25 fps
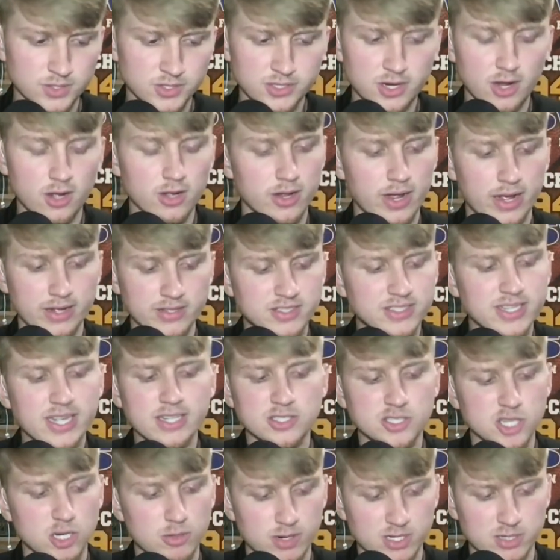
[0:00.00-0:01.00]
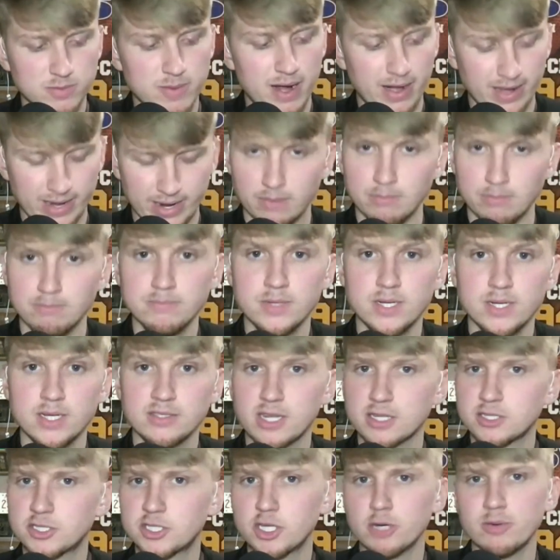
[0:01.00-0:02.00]
So it said so much about him,
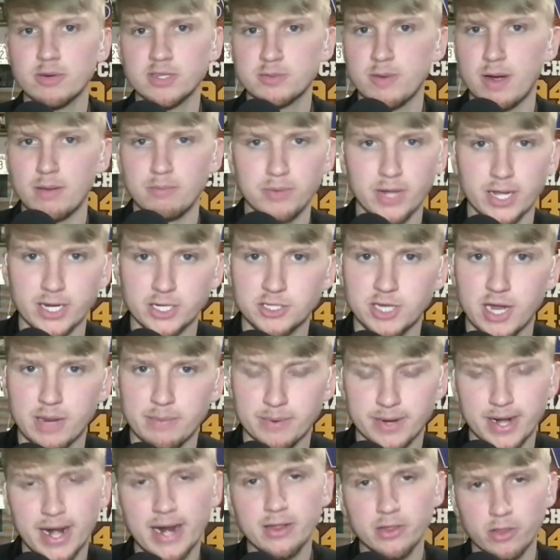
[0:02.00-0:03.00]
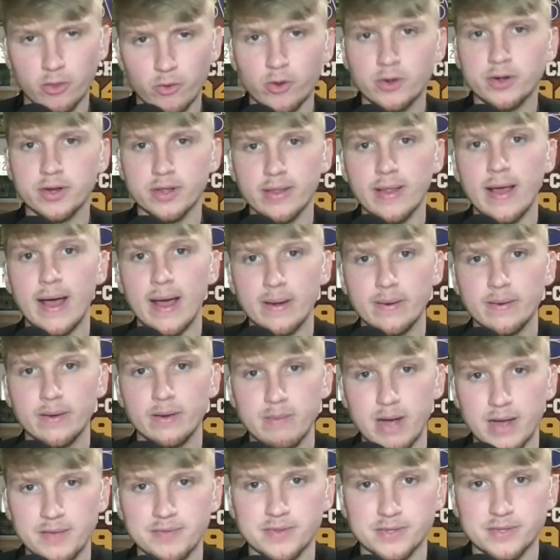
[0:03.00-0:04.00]
it said so much about Blake Shapen, and I learned a lot
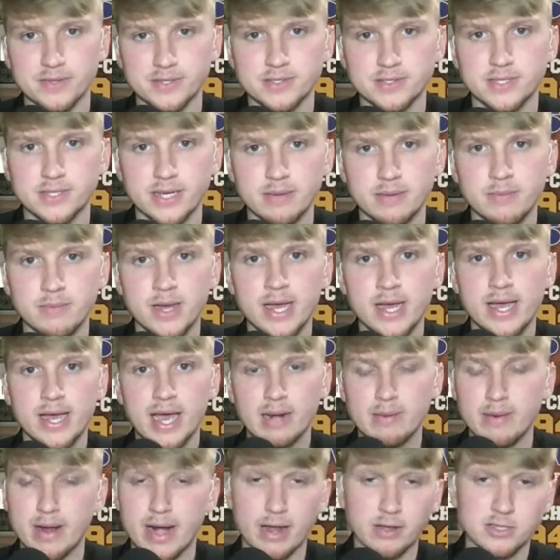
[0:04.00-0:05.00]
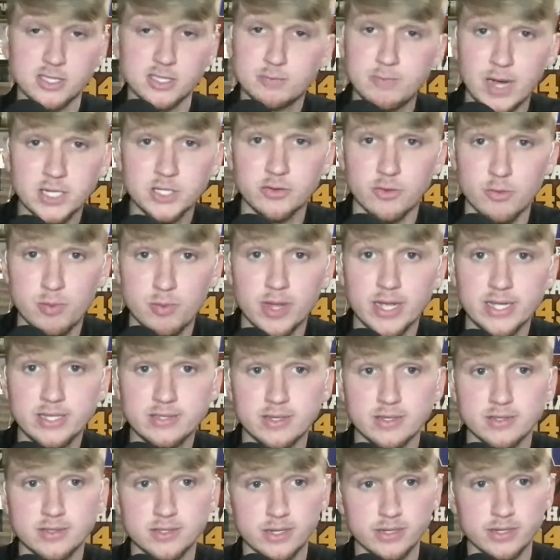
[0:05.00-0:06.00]
about this team and about how special a
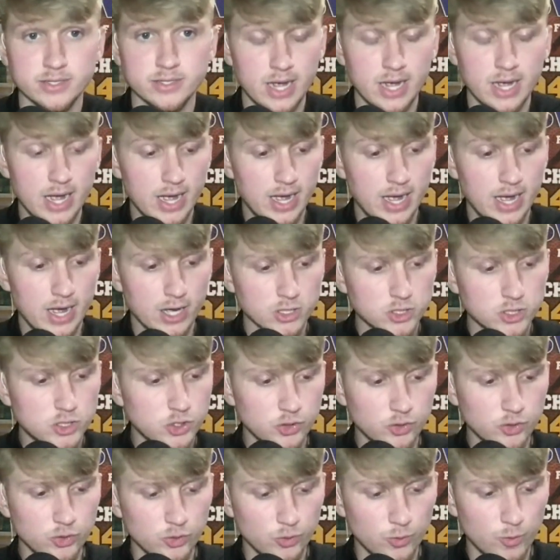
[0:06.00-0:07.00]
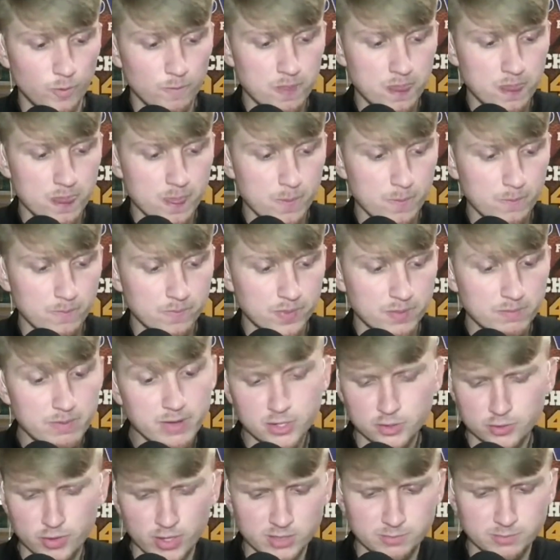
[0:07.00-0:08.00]
place this is. To
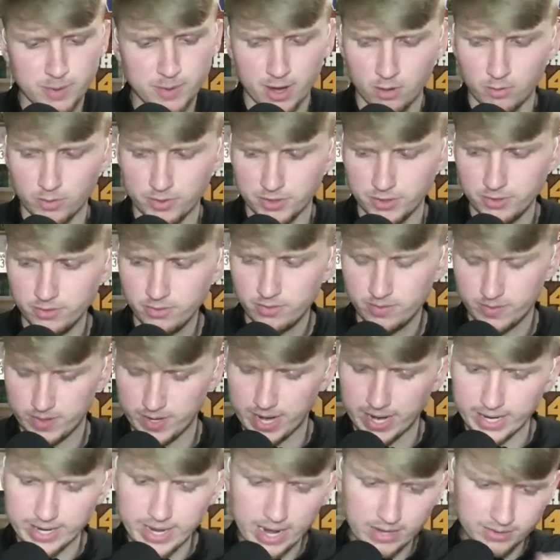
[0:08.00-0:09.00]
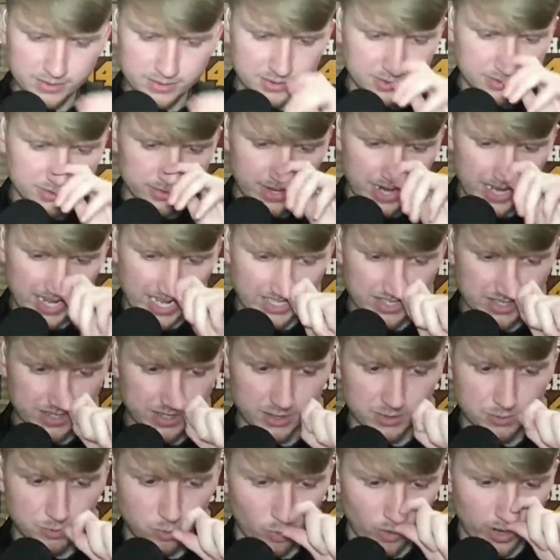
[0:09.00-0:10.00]
be transparent with you, and I guess I
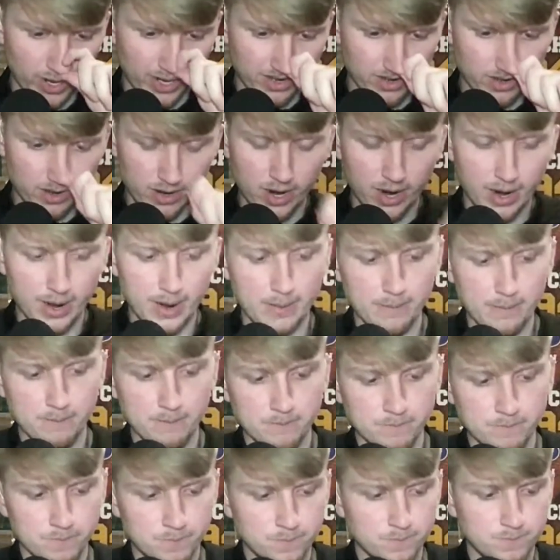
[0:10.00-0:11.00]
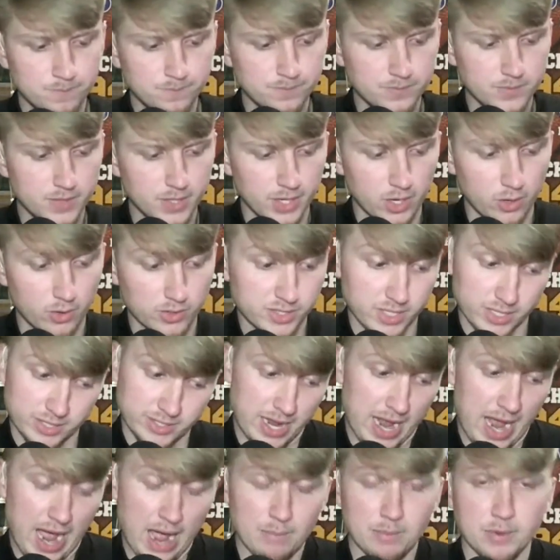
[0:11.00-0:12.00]
guess at this point, um, you know, it's
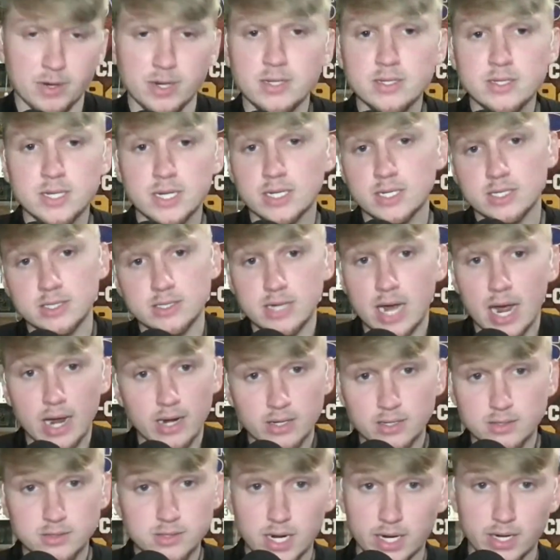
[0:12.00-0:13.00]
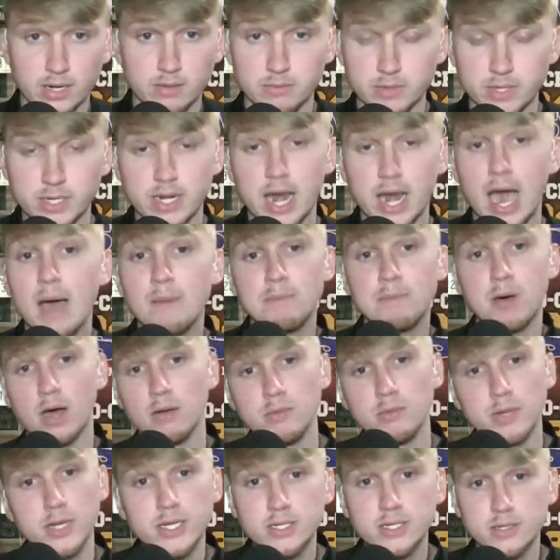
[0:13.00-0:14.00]
it's happened. It's like it's not it's not going to be not
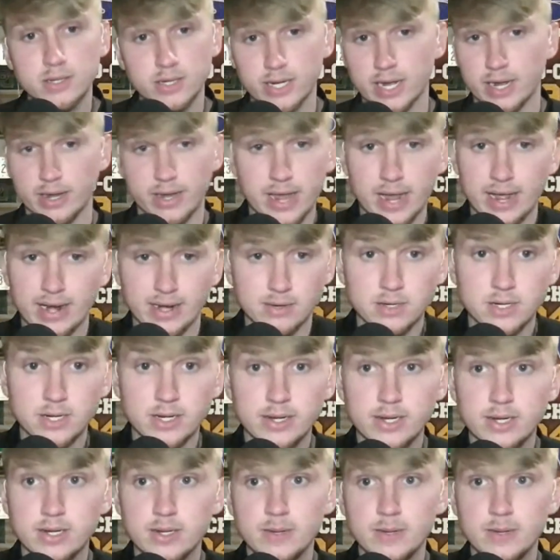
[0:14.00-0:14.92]
public. Like I can't.